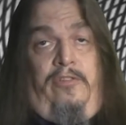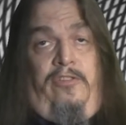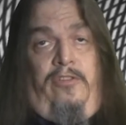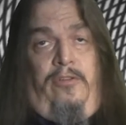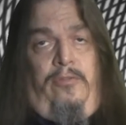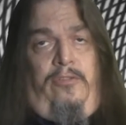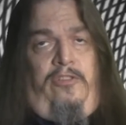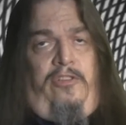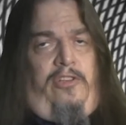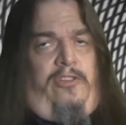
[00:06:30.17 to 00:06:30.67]

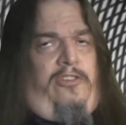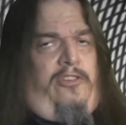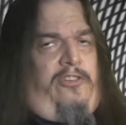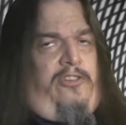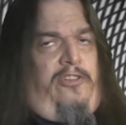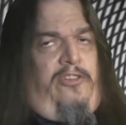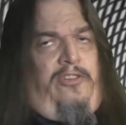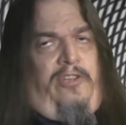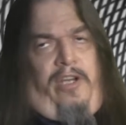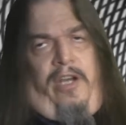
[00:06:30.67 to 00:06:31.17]
So
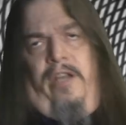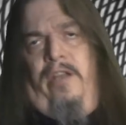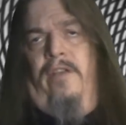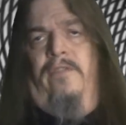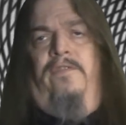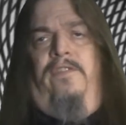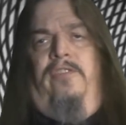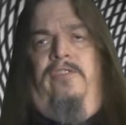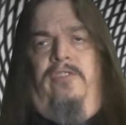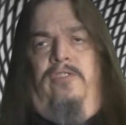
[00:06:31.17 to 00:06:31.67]
Jesus is not a
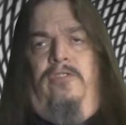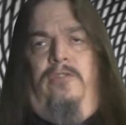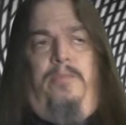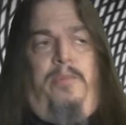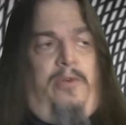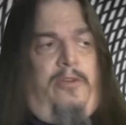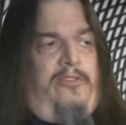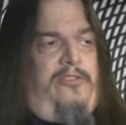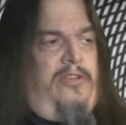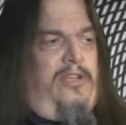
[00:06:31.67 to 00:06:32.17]
physical
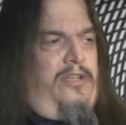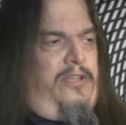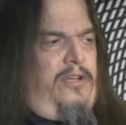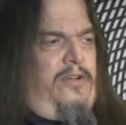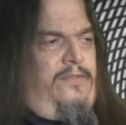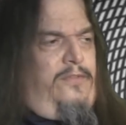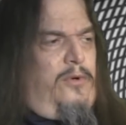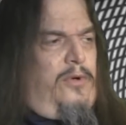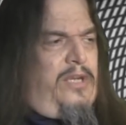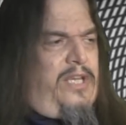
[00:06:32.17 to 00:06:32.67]
person and
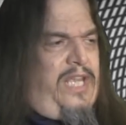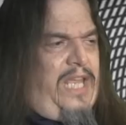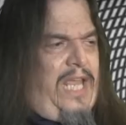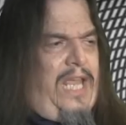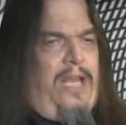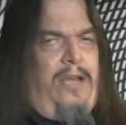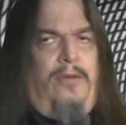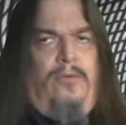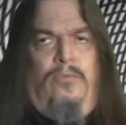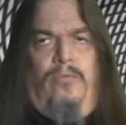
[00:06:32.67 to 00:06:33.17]
therefore
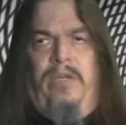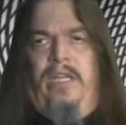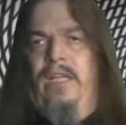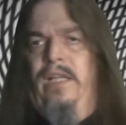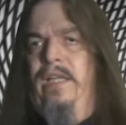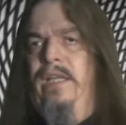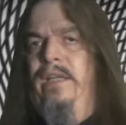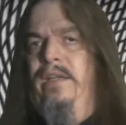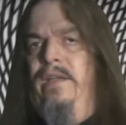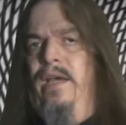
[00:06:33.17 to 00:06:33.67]
can't
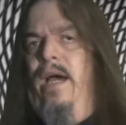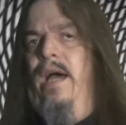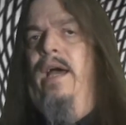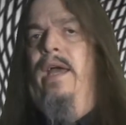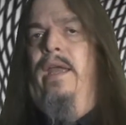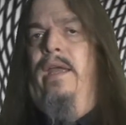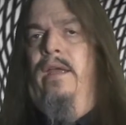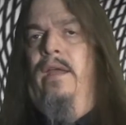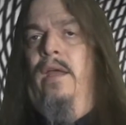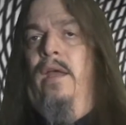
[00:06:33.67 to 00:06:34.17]
really die,